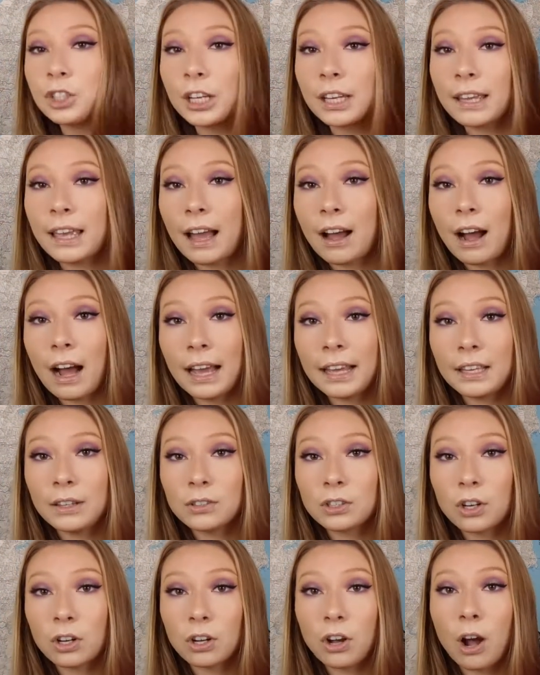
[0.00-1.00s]
checking out
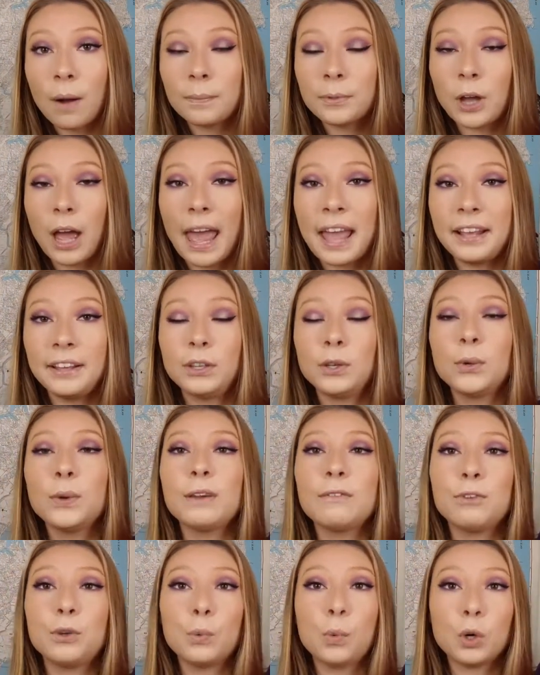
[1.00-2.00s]
highheels.com.au
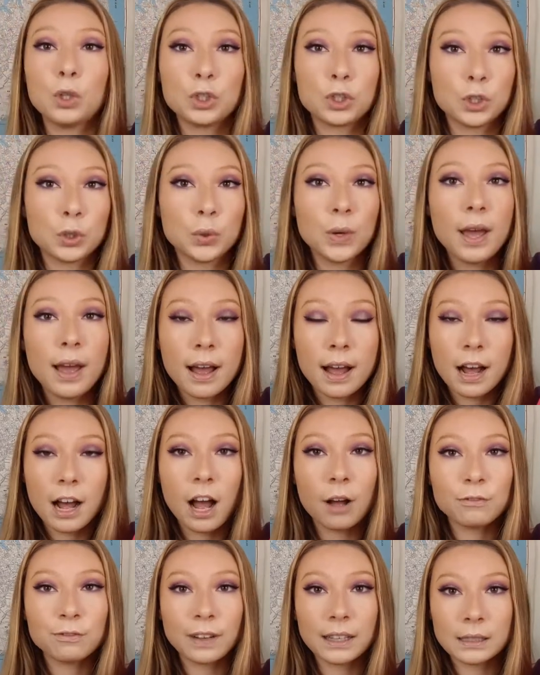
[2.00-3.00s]
if you want to
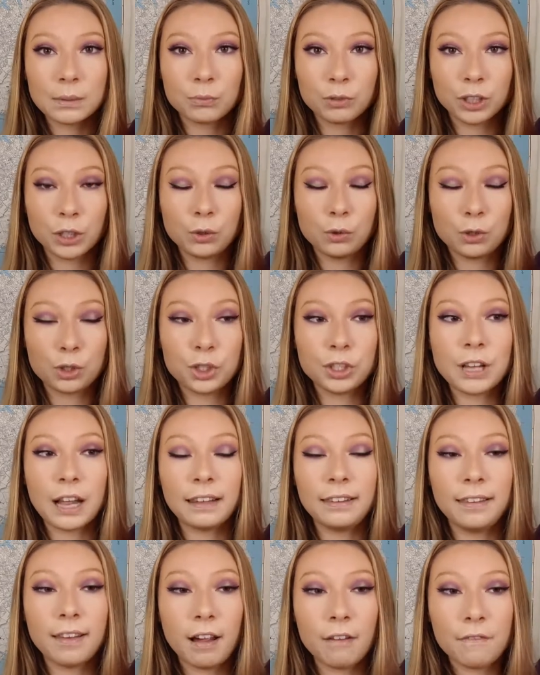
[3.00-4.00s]
find some really cool shoes. I
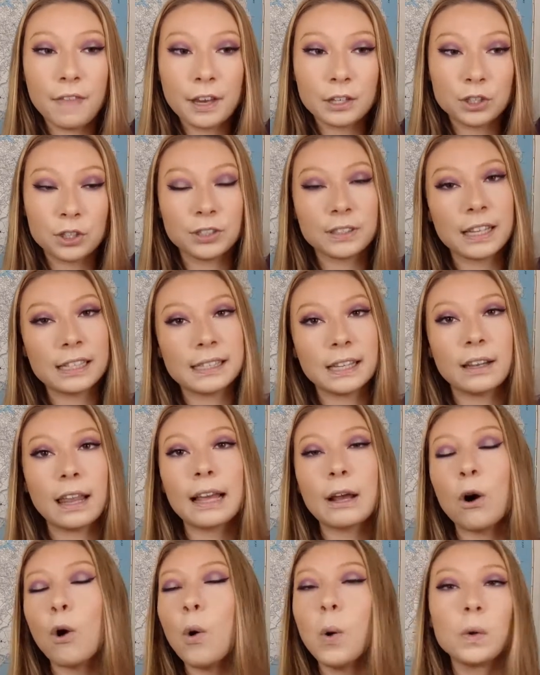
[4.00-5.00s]
love their shoes. They sell
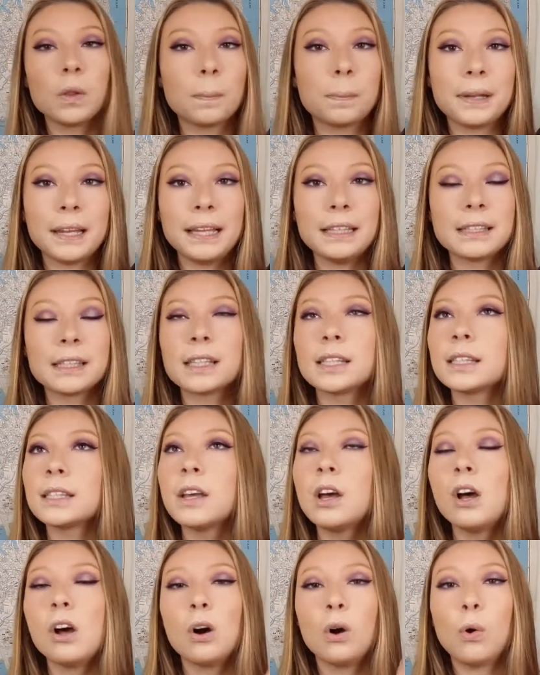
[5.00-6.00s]
like all the pleasers,
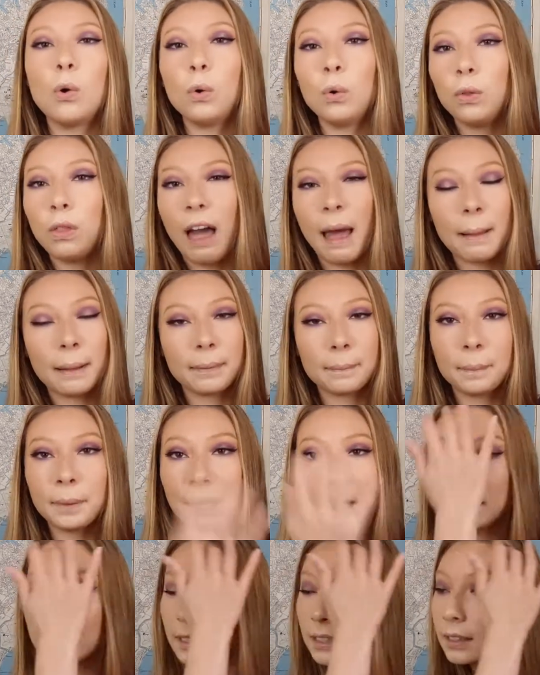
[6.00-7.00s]
all that
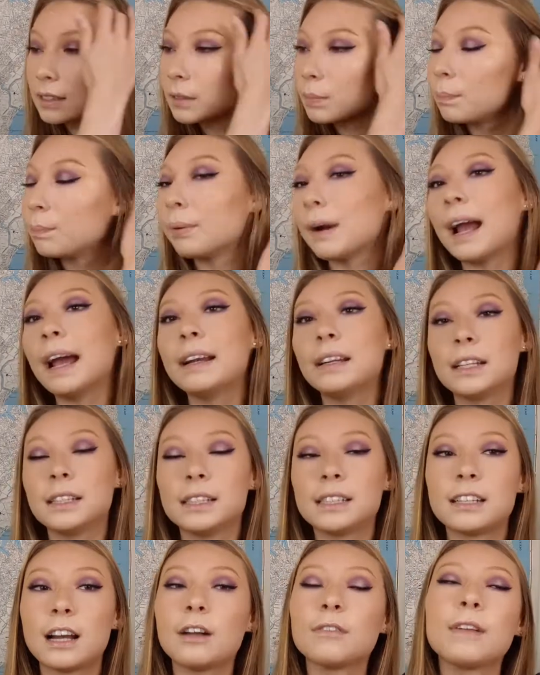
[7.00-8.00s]
pleasers branded
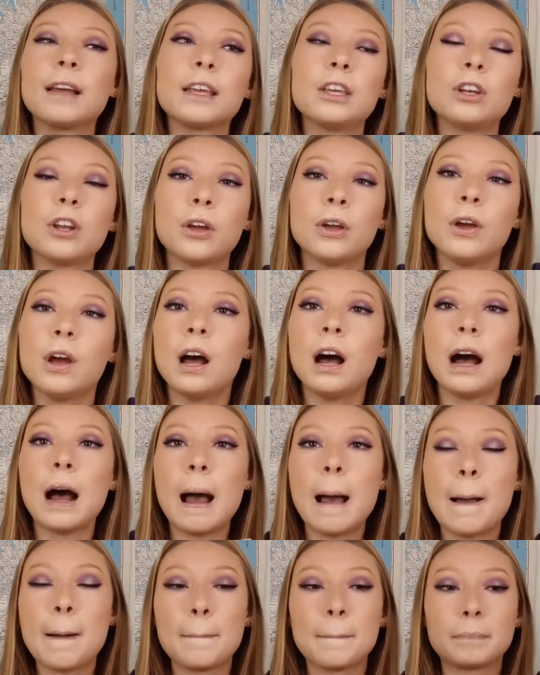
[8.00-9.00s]
stuff, like, you
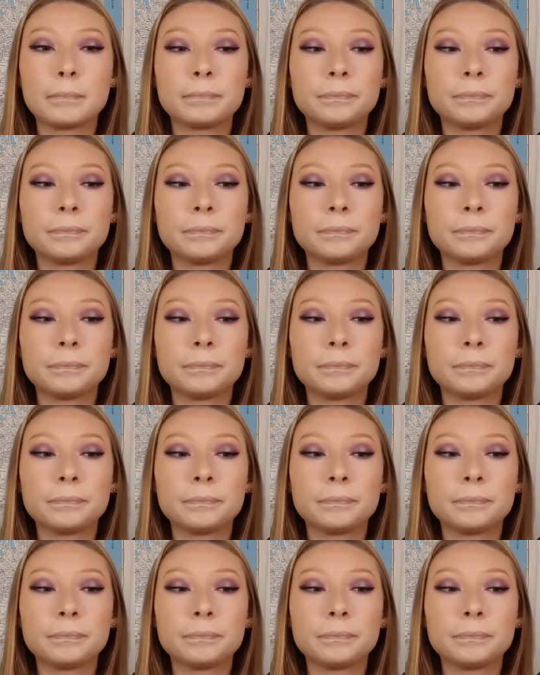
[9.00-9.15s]
know,